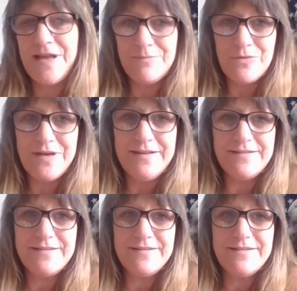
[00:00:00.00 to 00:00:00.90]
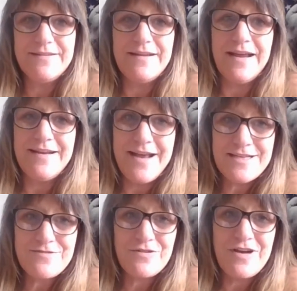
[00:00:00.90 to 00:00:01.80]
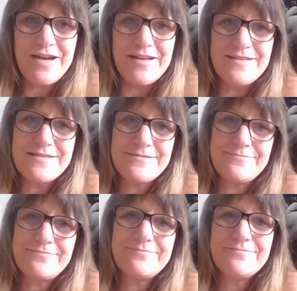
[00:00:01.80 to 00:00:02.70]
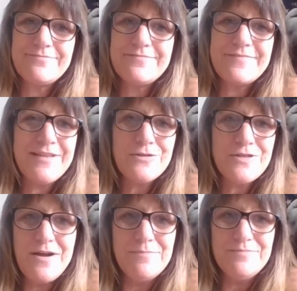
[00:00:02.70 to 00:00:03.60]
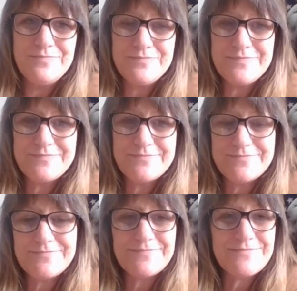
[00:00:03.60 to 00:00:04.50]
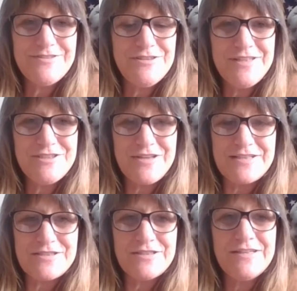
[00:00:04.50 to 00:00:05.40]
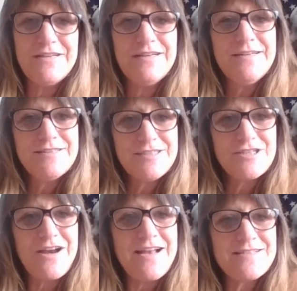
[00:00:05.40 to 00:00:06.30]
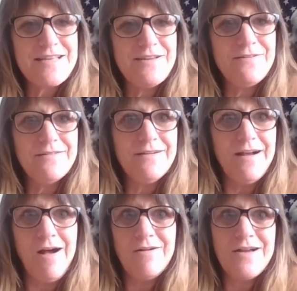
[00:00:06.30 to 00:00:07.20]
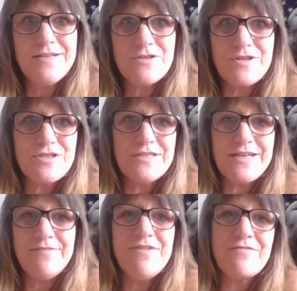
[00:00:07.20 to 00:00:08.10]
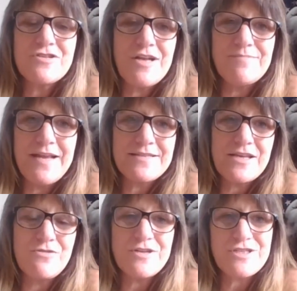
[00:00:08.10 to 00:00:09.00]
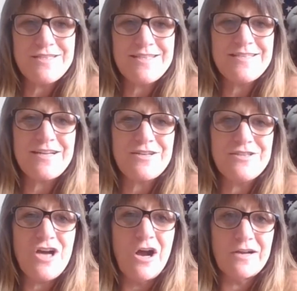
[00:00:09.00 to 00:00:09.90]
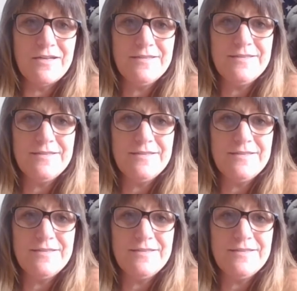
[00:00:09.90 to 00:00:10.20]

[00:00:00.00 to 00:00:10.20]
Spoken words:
And breathe and ask for guidance. They'll come. You'll get your answer. Just start asking all kinds of questions. I've never stopped asking questions since I could talk.